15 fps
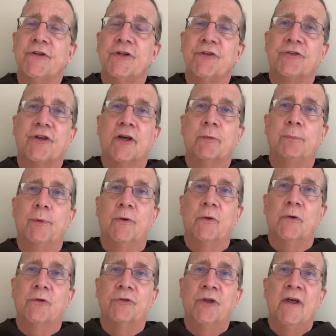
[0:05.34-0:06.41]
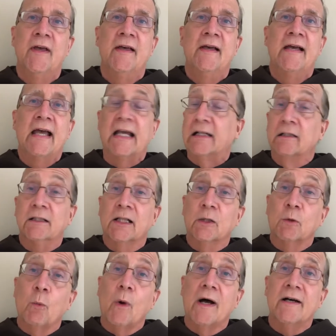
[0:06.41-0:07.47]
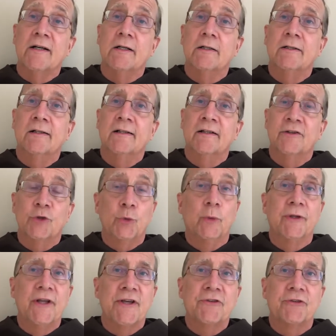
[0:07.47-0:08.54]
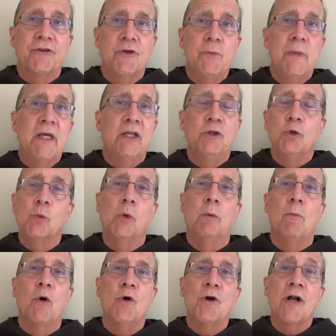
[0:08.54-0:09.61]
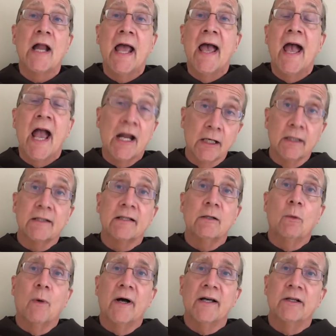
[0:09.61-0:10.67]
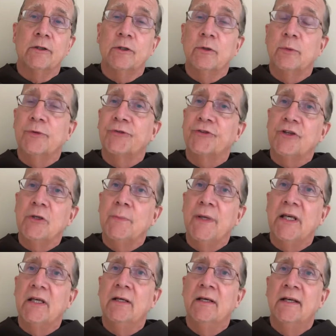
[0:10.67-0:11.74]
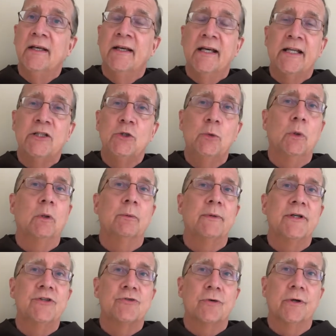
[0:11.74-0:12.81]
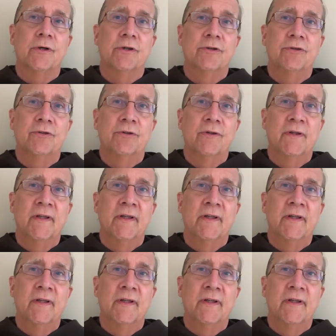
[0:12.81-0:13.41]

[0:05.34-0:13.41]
disciples, "In a little while you will not see me and you will mourn, and in a little while you will see me and you will rejoice."